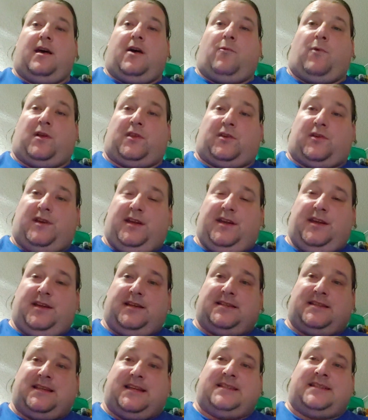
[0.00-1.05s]
What there
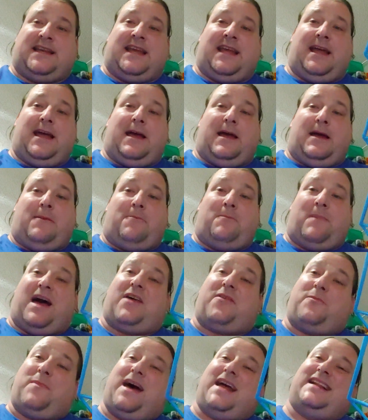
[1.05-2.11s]
is a
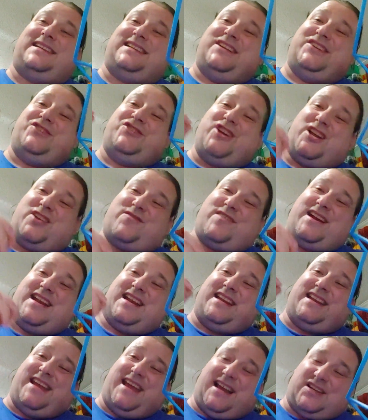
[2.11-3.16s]
mathematically
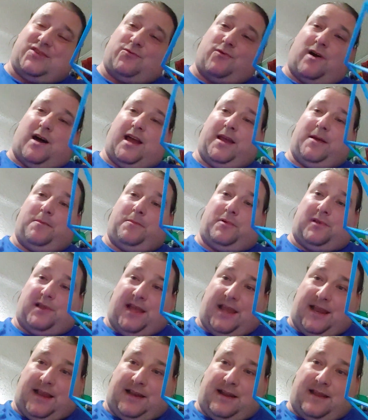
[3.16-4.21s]
generated XY
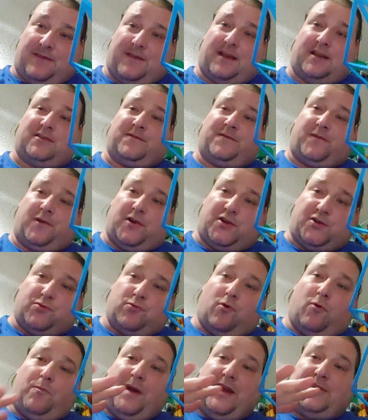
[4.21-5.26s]
plane that is
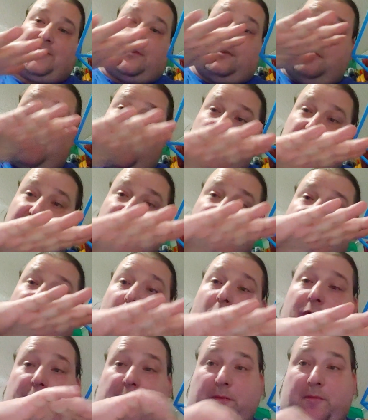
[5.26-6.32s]
virtual based on the motion of
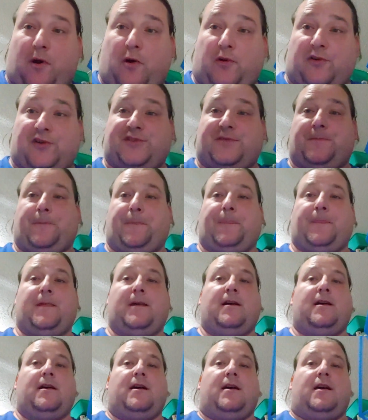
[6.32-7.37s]
all 3 motors.
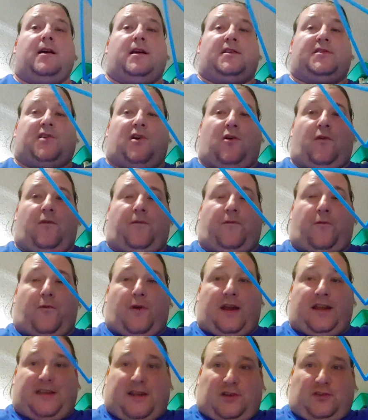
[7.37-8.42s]
So
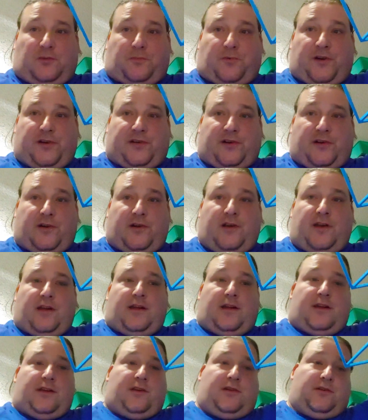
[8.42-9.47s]
for a Delta printer,
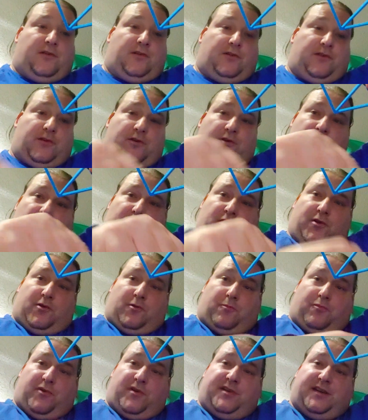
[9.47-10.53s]
you're
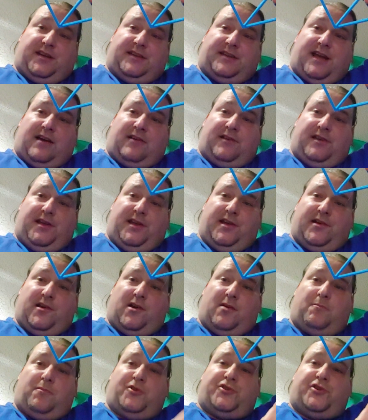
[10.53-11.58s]
printing down
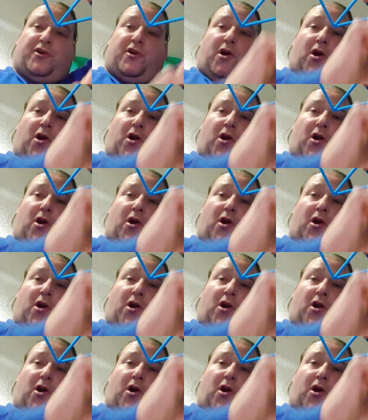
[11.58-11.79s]
here, but you're